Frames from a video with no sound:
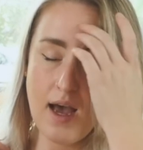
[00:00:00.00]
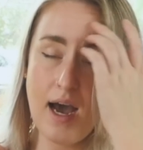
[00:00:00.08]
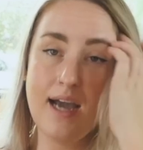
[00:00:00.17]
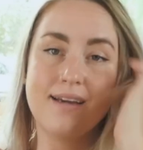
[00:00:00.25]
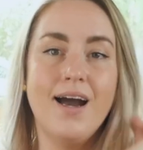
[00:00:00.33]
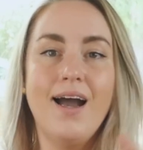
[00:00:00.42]

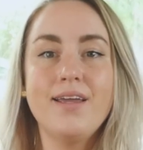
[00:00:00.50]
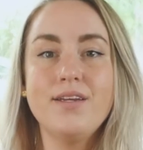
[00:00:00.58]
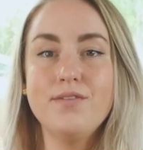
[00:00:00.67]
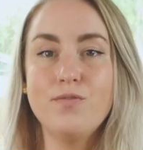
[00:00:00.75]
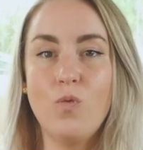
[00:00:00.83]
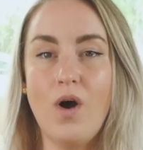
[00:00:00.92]
I
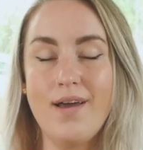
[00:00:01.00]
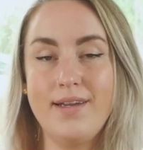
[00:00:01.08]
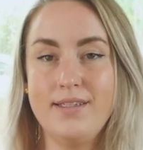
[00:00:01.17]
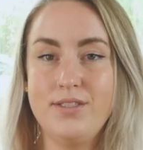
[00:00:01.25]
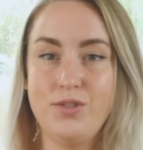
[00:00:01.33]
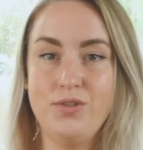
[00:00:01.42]
kind of
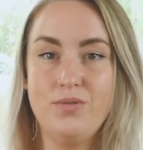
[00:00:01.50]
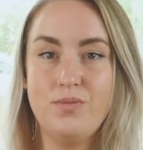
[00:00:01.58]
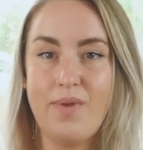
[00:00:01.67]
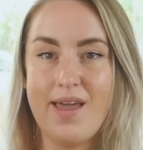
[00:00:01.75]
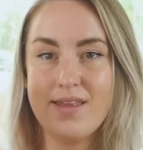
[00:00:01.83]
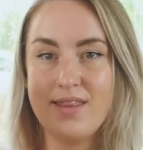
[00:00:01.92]
wanted to
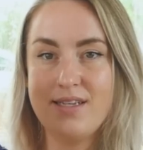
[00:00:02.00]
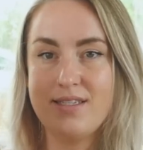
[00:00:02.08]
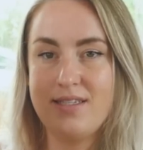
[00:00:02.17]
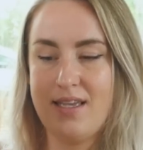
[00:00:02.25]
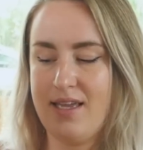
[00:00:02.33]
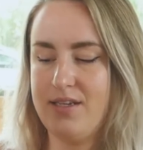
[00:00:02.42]
make
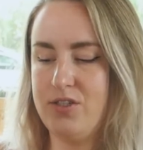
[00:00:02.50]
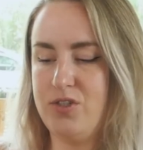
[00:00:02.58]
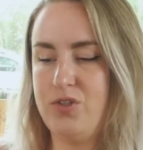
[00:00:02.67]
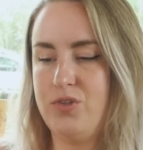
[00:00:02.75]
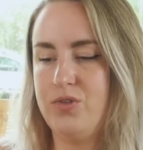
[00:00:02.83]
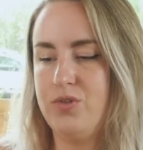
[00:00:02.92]
this
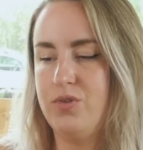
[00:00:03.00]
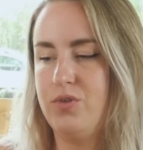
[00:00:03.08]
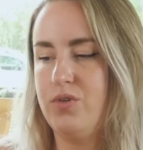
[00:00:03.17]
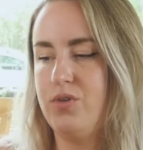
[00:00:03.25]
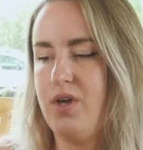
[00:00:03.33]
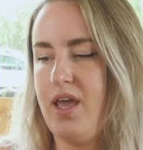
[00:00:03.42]

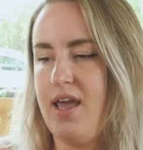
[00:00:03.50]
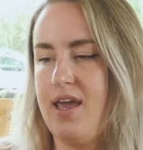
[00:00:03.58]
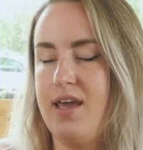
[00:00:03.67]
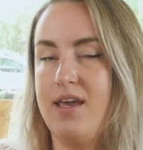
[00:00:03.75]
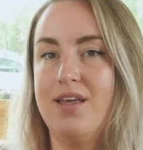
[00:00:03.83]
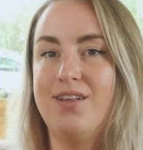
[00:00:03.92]
into
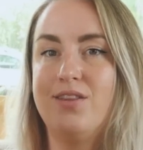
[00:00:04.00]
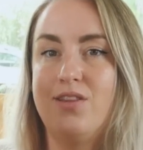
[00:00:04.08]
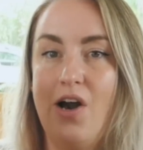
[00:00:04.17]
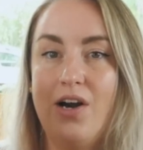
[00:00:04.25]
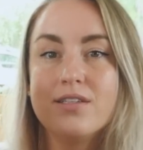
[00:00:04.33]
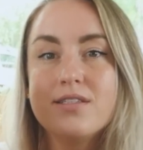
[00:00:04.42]
a
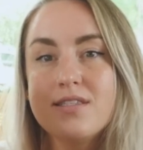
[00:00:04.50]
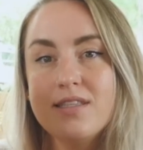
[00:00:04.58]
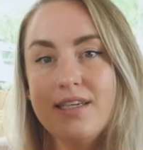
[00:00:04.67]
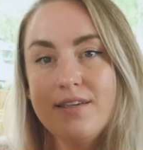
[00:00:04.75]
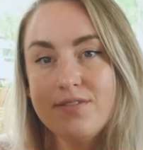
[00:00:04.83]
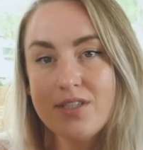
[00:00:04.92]
long
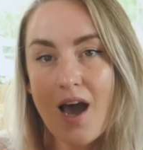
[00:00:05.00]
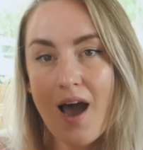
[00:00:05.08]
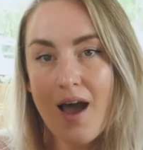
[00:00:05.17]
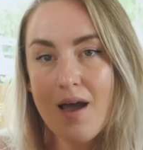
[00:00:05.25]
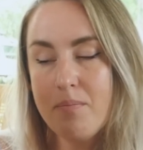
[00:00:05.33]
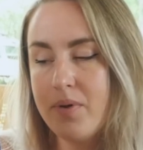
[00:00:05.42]
sleeve
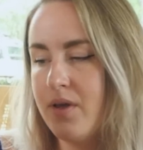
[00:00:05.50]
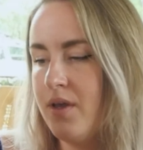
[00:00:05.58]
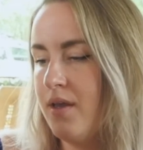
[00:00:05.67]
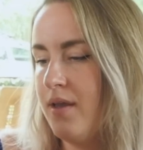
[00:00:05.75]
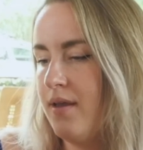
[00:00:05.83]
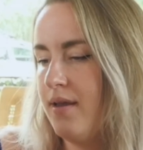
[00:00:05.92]
top
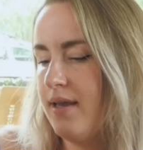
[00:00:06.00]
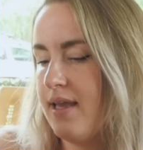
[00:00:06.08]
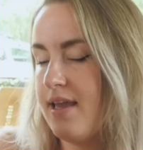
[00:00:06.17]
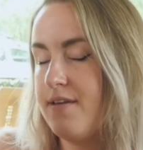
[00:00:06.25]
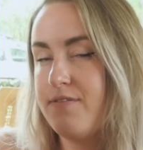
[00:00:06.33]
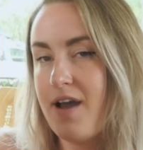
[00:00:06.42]

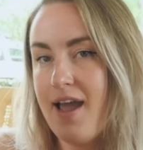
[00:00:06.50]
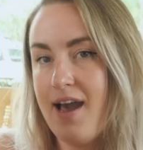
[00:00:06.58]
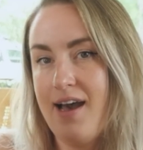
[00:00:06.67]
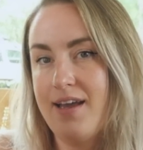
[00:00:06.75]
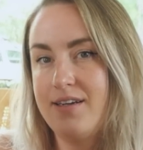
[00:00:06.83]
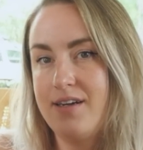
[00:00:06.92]
if I
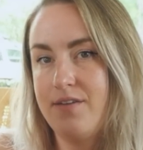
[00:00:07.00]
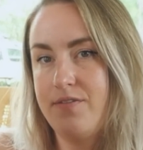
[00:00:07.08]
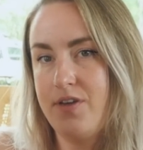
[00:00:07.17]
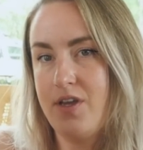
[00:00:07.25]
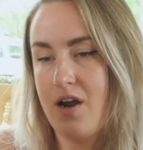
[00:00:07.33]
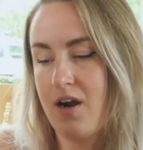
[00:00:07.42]
had enough
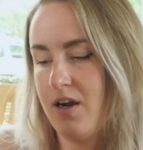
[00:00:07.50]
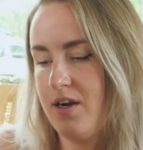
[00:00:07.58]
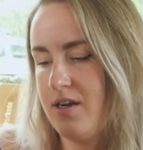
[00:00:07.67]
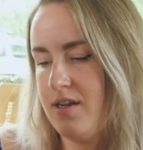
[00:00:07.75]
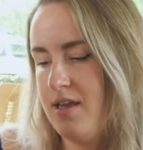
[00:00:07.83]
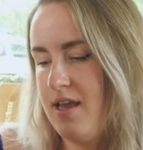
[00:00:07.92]

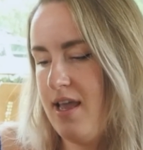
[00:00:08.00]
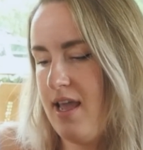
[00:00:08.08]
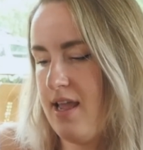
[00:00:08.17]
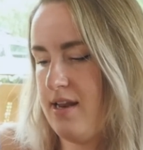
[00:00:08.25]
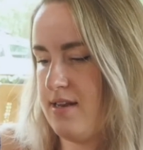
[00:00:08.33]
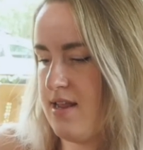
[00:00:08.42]
yarn
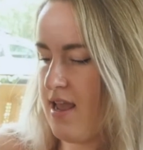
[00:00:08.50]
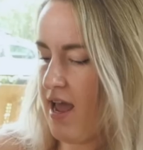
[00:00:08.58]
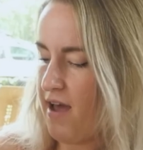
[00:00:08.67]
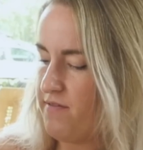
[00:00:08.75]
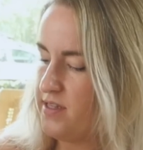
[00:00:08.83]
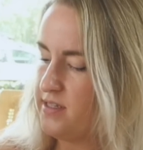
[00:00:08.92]
and
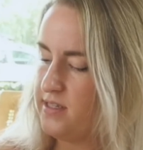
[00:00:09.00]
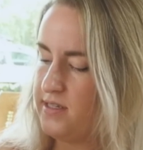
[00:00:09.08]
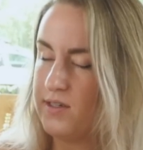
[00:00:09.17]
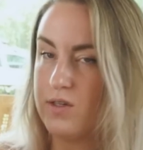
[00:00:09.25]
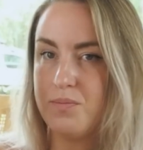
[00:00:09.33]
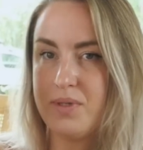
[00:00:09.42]
have it
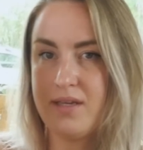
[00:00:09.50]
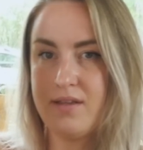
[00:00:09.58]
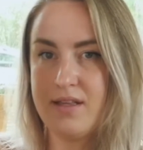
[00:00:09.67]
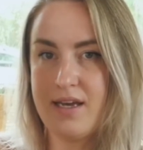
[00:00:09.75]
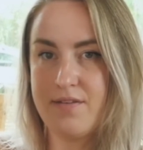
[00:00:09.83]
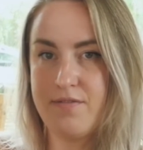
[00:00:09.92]
still be
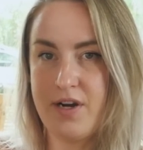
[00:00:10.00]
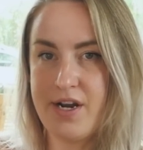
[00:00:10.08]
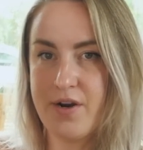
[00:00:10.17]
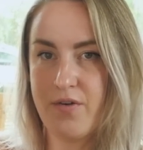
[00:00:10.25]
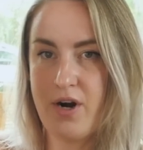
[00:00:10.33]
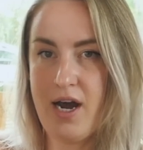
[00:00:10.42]
like
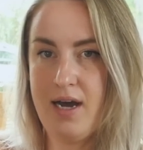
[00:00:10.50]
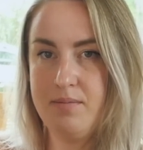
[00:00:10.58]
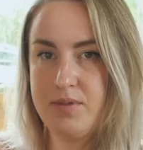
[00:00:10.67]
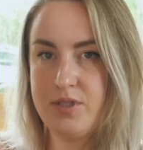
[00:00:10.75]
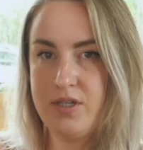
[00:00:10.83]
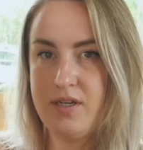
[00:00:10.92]
very
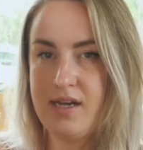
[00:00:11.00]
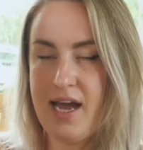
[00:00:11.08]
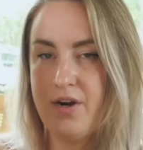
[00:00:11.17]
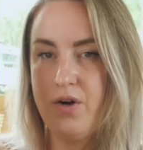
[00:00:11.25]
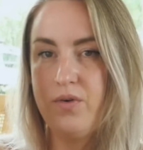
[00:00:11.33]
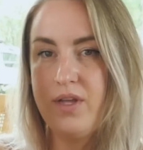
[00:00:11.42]
cropped.
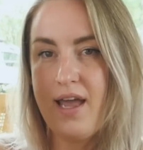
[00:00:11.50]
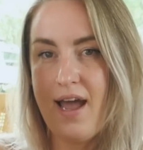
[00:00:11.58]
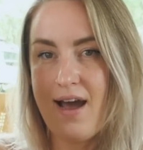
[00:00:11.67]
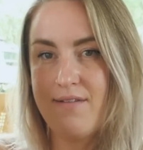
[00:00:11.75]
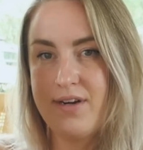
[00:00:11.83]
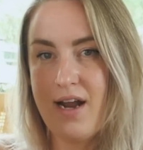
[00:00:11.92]
I don't really
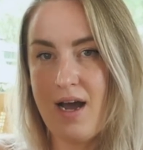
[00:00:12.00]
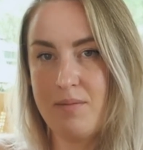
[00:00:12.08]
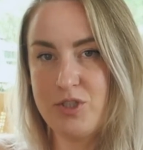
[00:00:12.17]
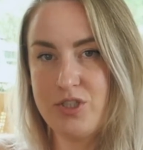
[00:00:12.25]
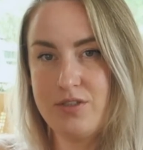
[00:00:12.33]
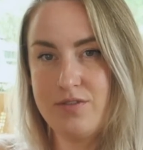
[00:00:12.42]
have an
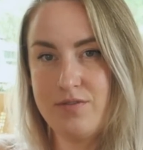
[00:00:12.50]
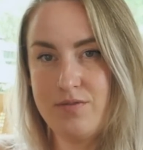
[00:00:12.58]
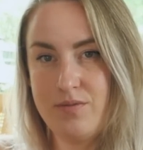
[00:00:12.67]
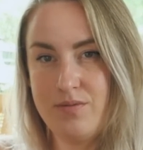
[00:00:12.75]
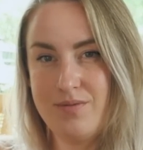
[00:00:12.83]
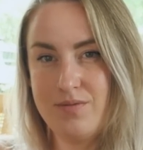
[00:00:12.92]
option
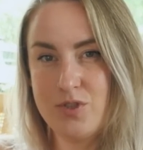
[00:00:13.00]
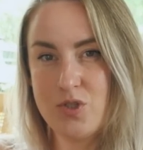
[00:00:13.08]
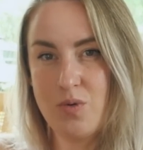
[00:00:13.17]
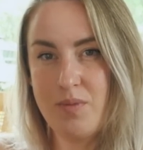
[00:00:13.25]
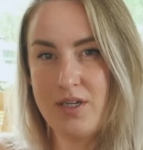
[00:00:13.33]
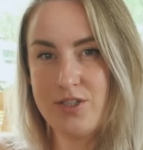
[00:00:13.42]

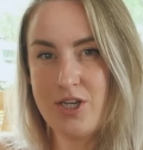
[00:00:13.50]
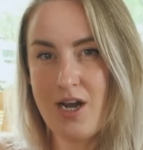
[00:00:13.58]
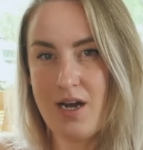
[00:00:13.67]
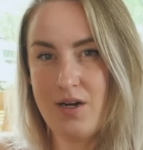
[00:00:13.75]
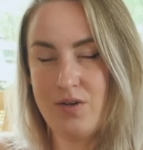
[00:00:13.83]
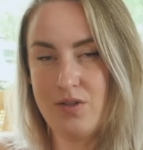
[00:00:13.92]
so much
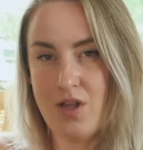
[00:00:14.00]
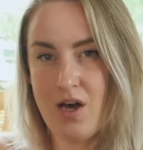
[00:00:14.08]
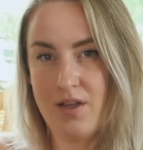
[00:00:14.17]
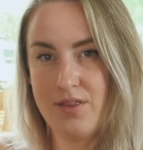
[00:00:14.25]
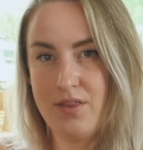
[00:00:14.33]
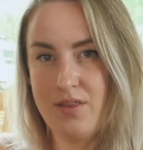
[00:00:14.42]
how
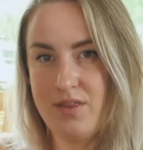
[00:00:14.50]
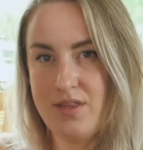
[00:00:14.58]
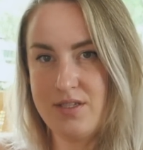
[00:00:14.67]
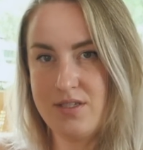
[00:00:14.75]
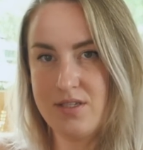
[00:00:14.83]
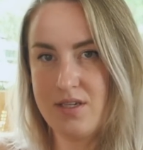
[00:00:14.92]
long
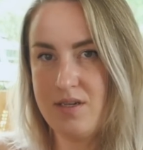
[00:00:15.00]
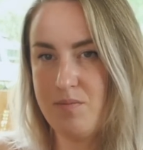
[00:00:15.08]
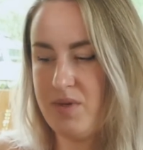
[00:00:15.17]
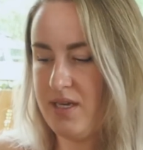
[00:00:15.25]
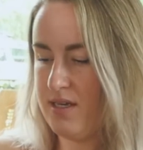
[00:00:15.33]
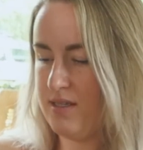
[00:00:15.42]
this is going
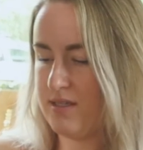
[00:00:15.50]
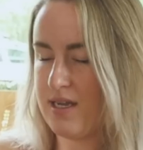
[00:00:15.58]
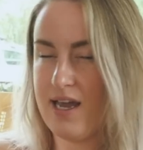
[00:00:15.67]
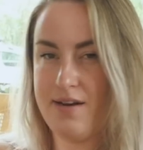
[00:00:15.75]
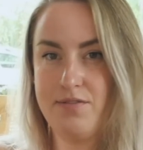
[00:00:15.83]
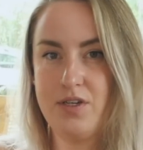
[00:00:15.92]
to be. It's
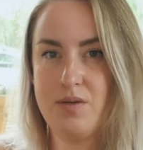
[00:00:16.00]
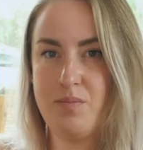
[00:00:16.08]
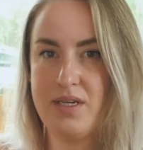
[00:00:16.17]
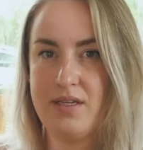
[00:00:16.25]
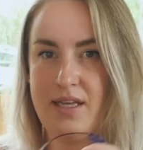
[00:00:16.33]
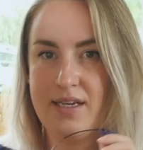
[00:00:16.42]
kind of going to
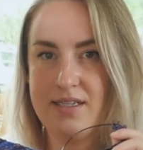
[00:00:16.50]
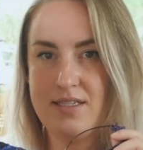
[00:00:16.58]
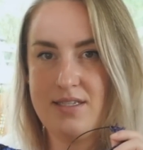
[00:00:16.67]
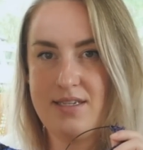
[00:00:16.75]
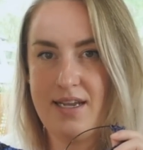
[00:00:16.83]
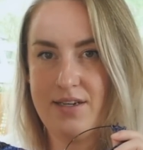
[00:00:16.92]
be like a
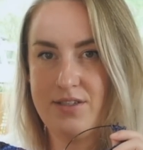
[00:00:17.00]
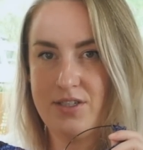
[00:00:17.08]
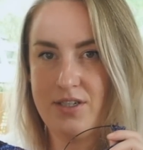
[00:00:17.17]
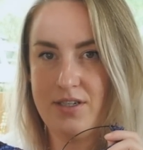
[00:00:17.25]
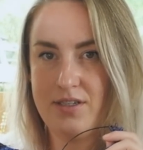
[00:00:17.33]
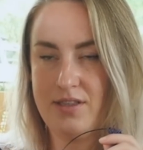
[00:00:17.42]

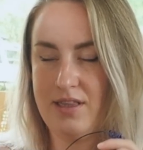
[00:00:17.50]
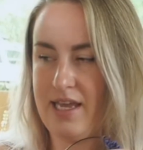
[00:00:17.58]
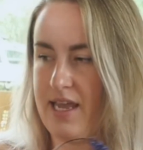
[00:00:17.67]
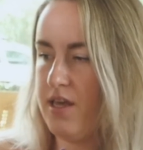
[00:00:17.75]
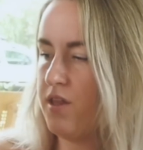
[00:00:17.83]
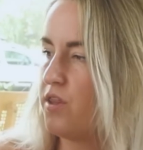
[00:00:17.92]
standard
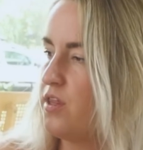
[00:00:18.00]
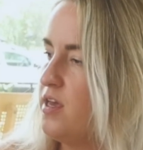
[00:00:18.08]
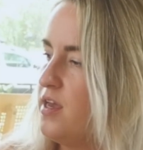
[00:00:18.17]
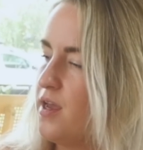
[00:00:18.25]
length.